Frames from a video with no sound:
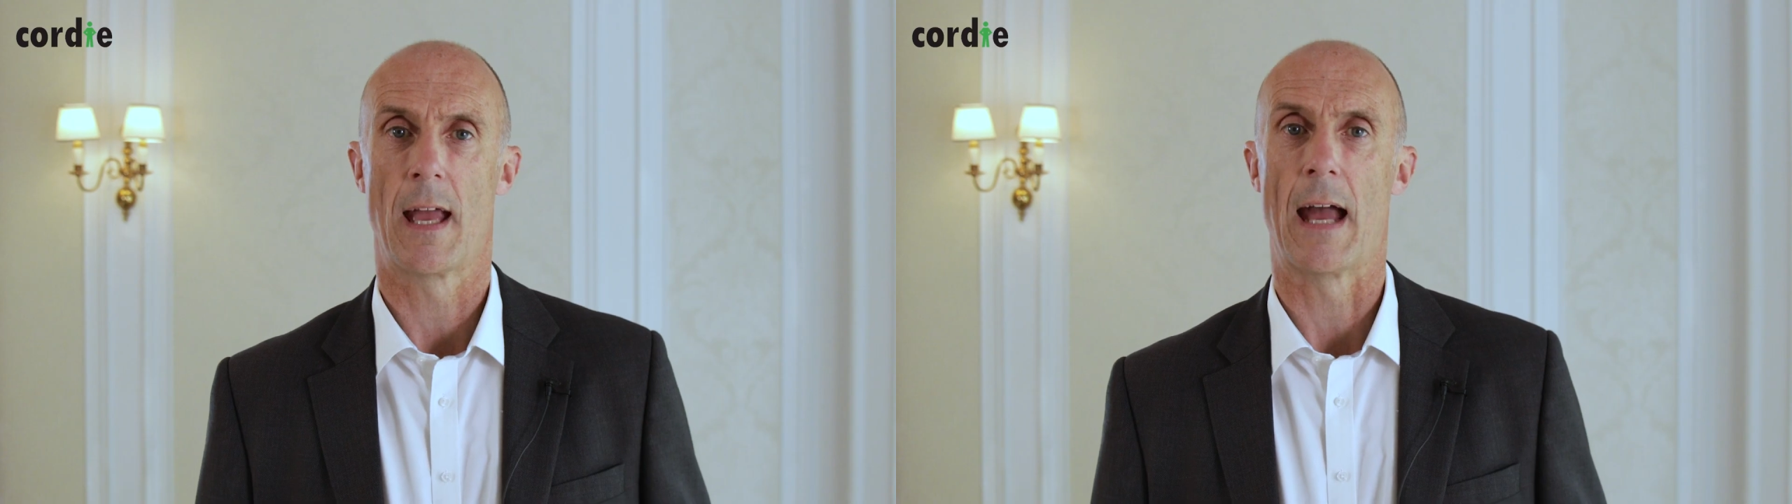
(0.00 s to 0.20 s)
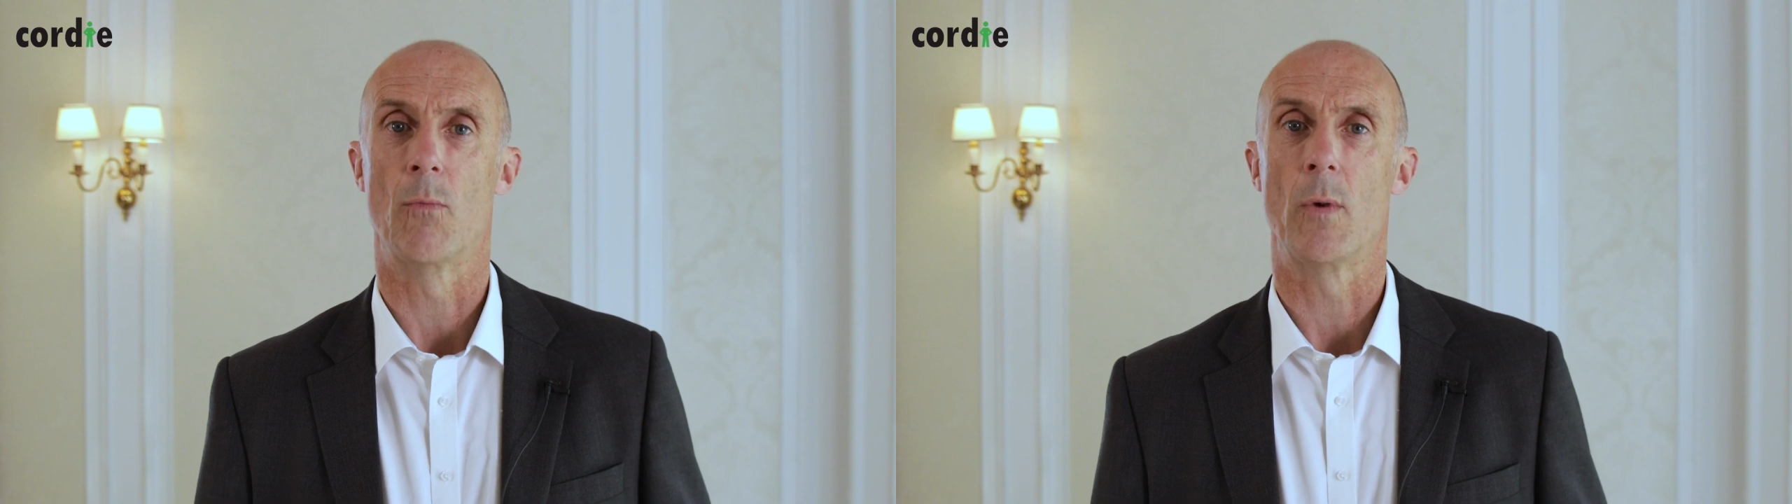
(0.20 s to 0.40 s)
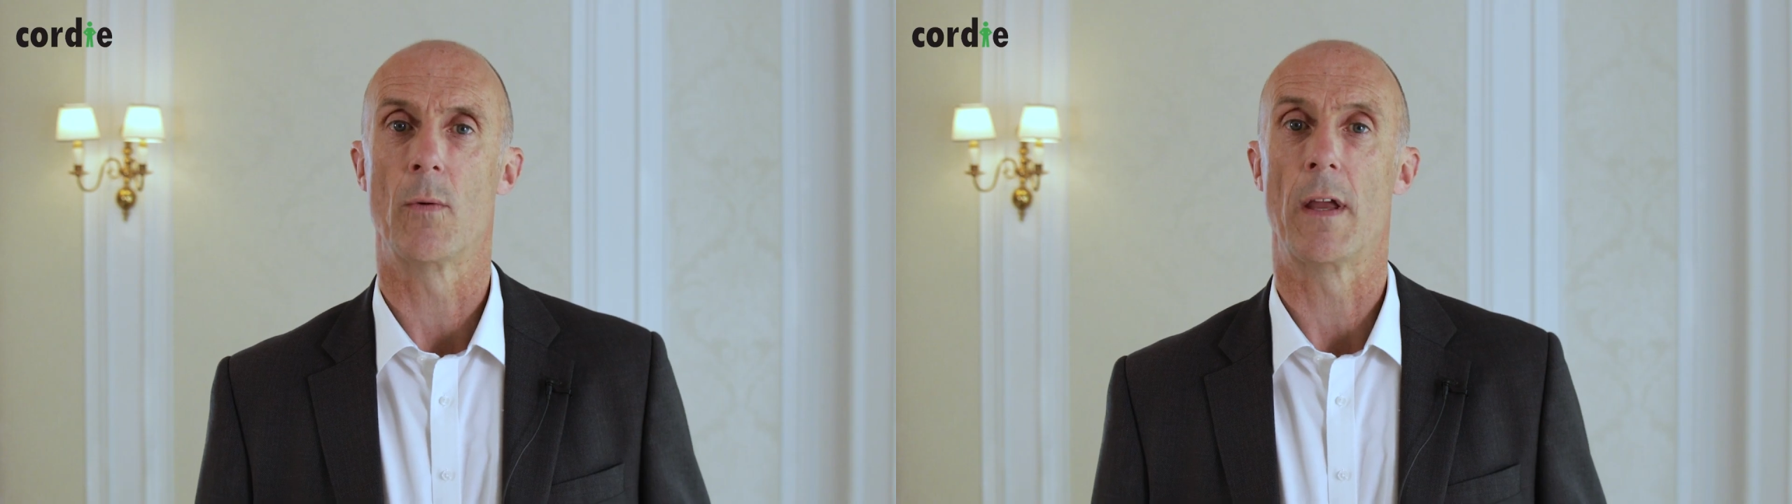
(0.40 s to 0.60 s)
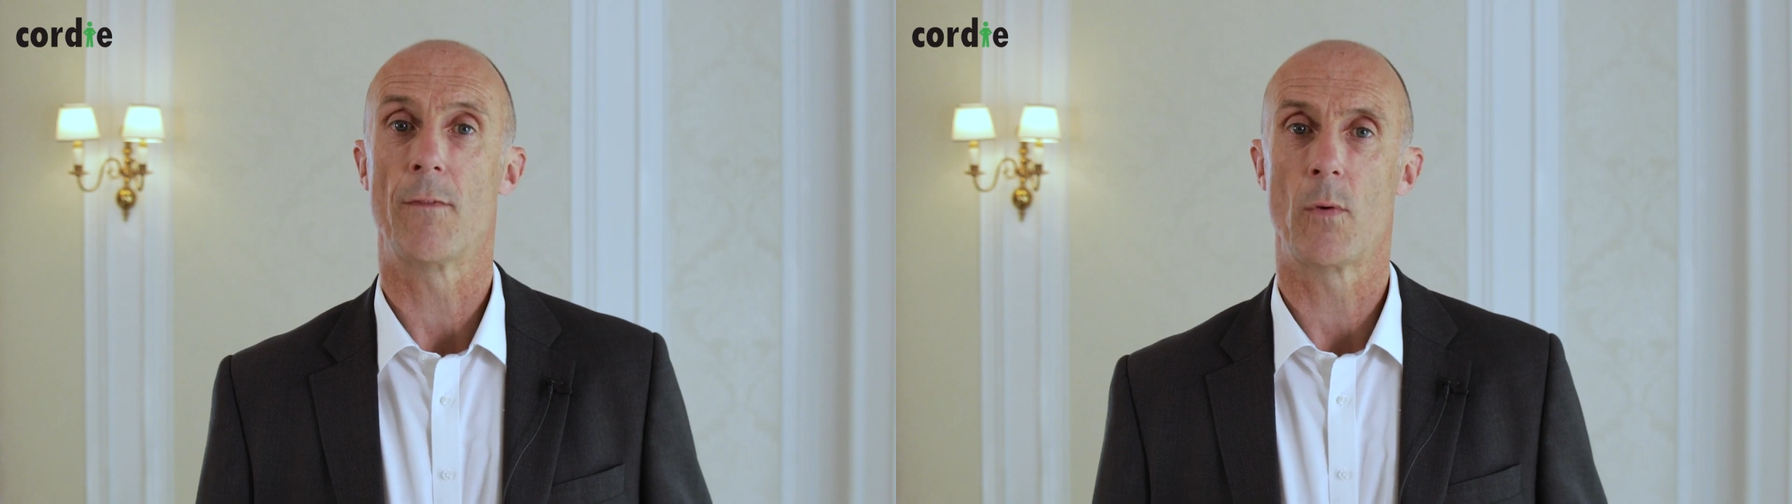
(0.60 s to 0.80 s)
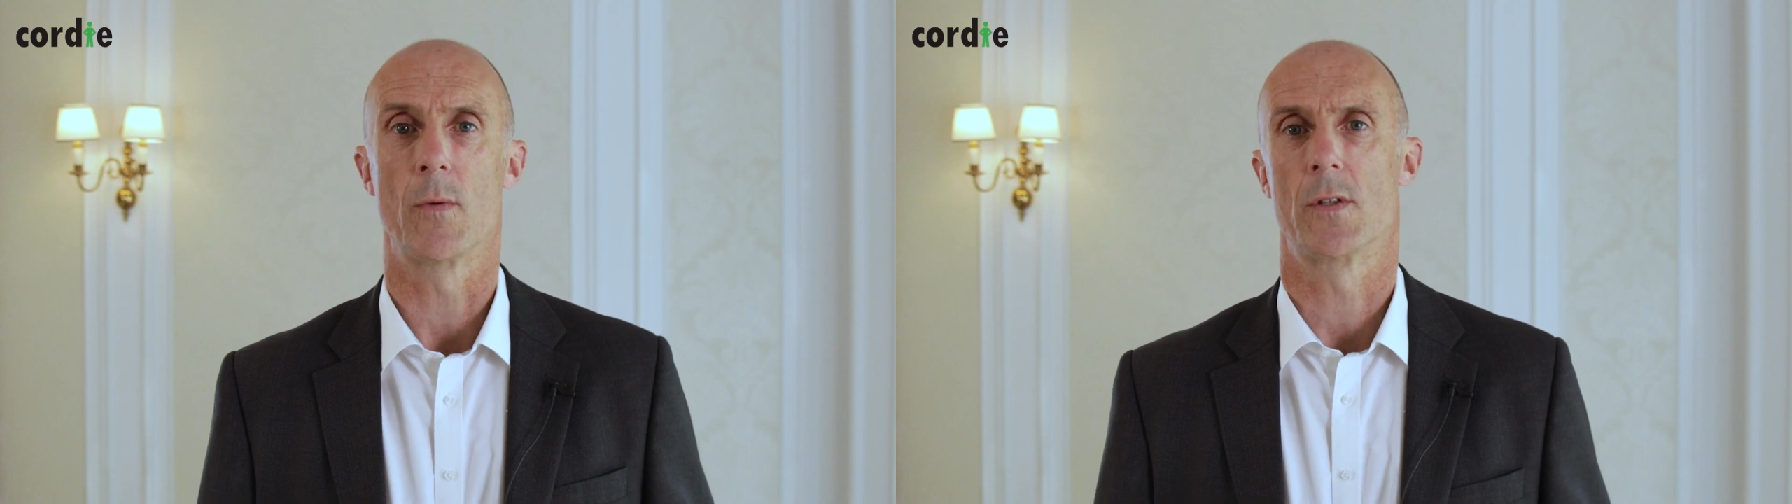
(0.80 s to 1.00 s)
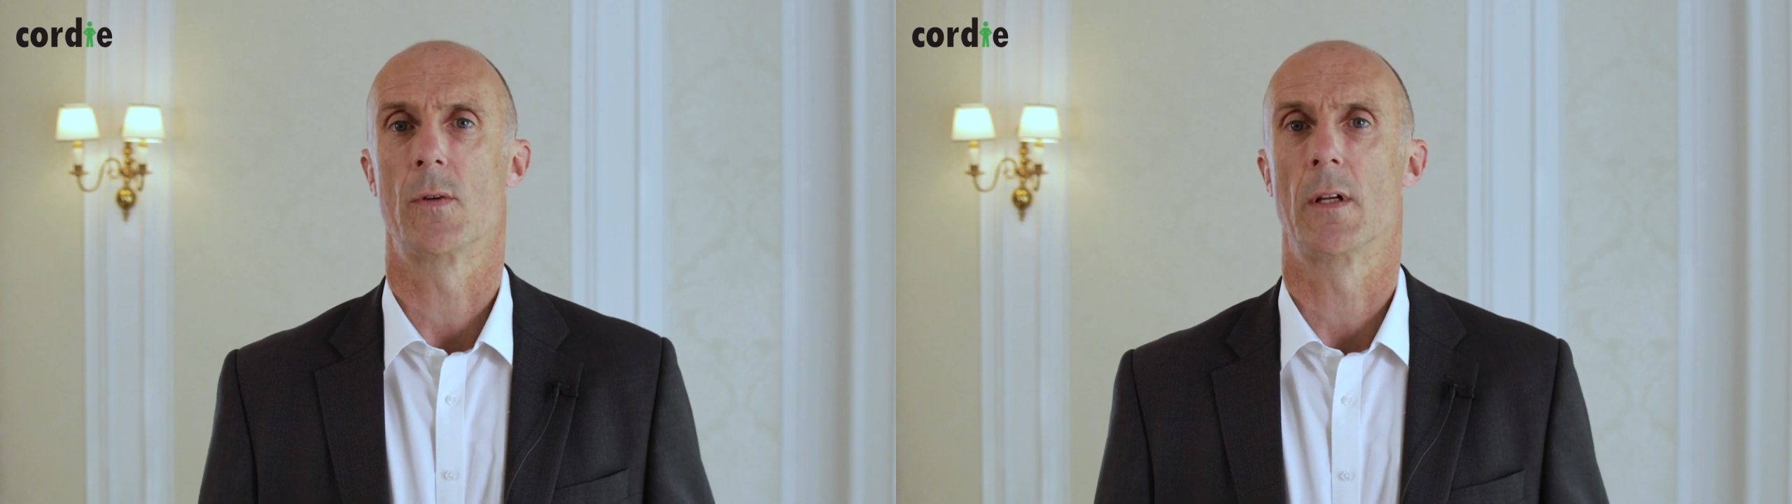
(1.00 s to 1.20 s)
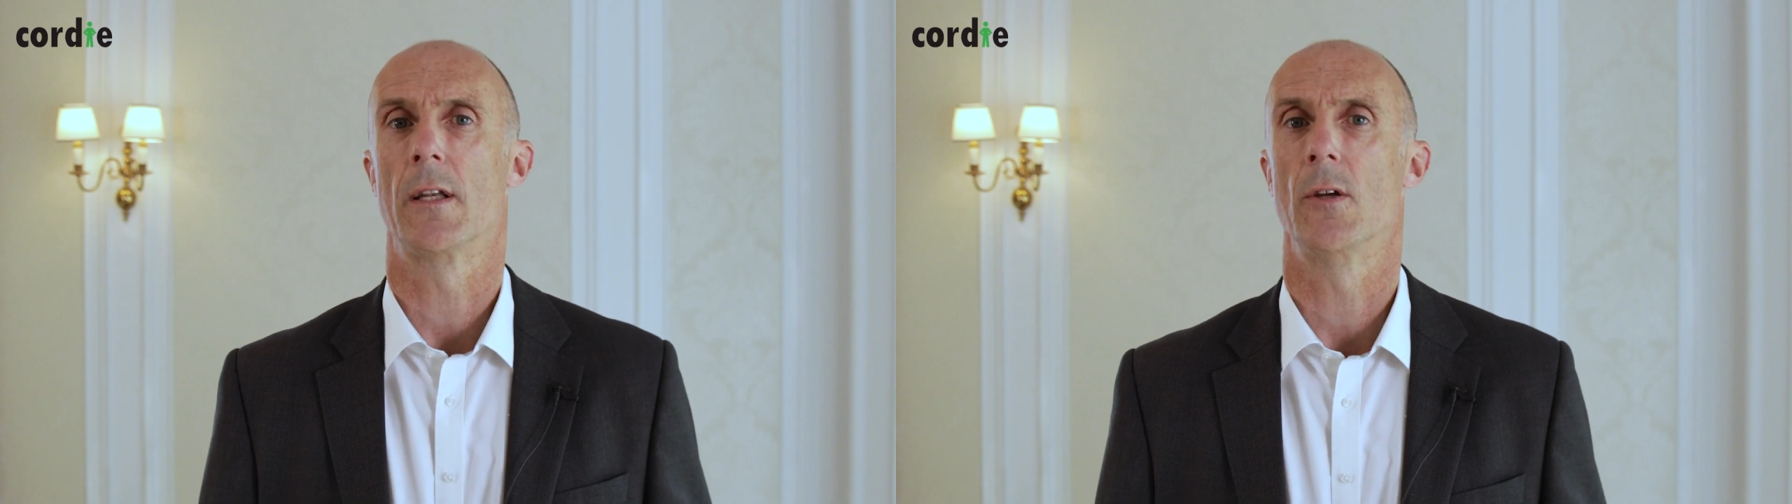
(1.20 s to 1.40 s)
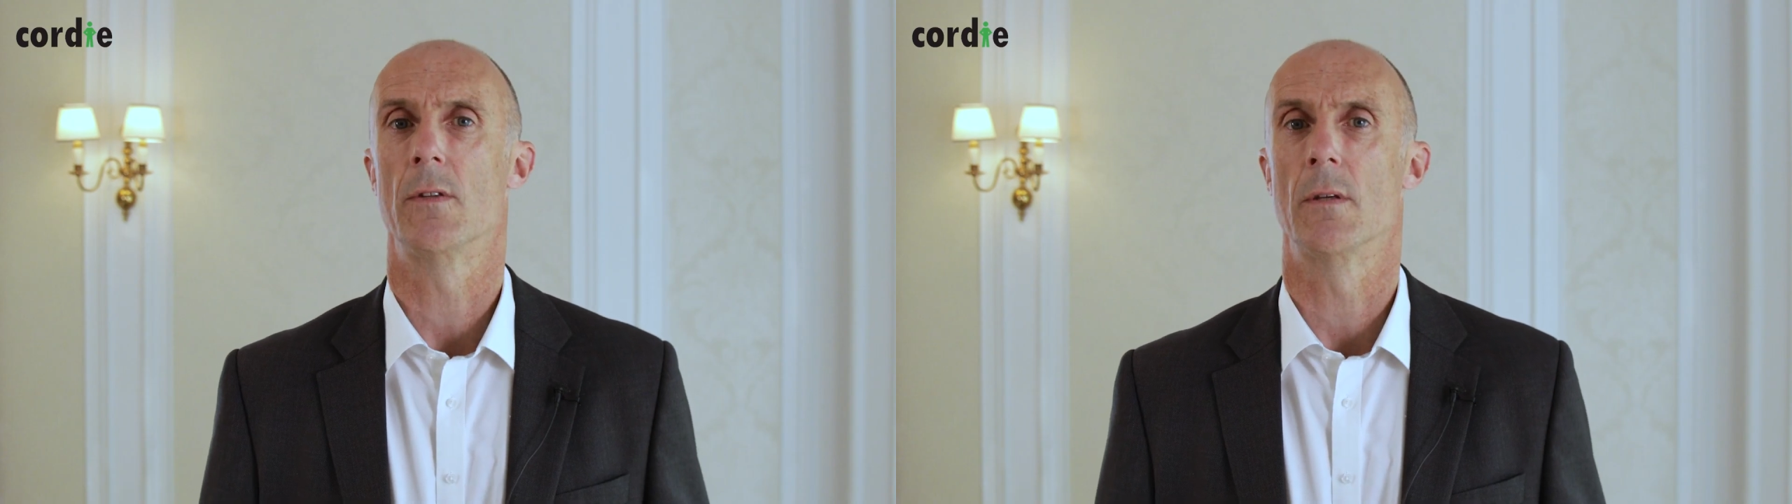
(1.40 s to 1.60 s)
and if we were to
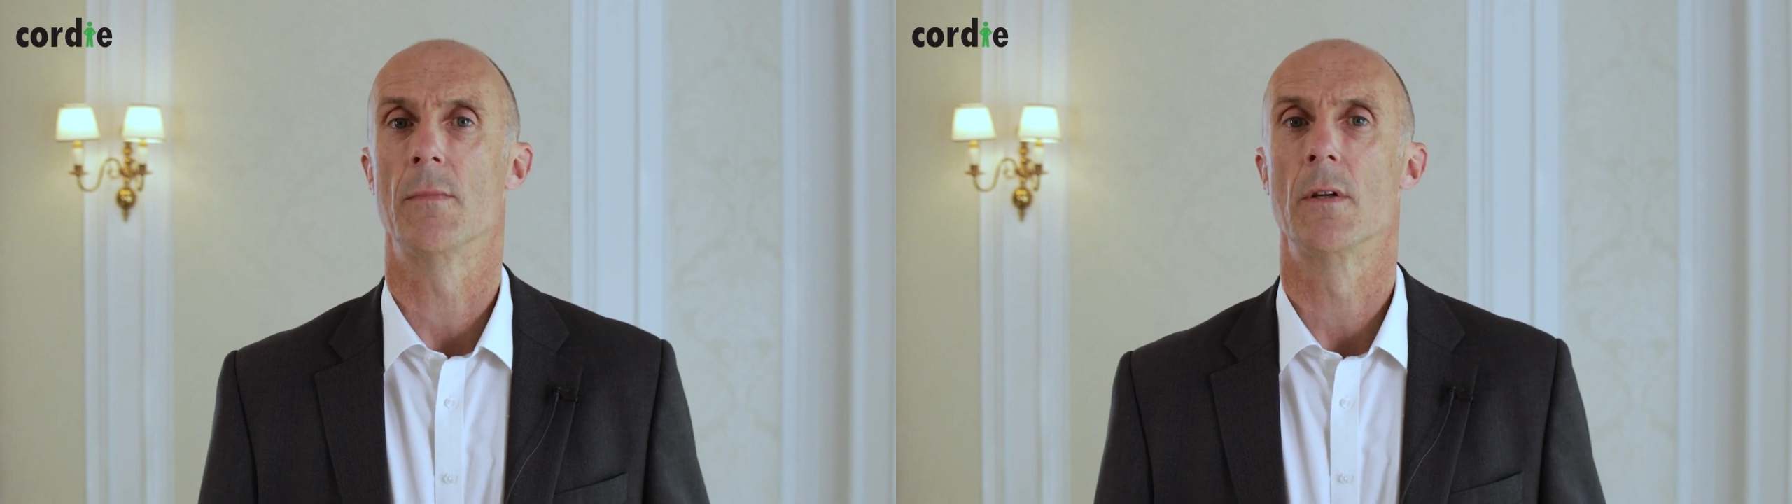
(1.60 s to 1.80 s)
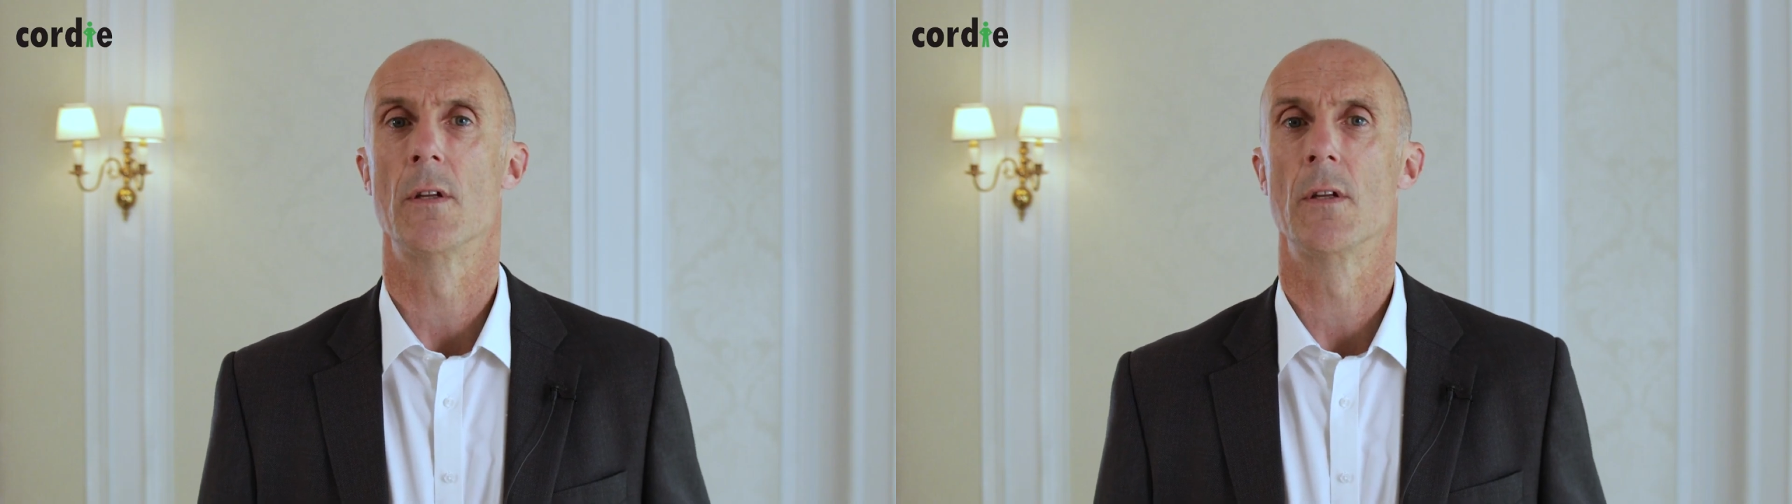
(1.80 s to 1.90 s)
include them,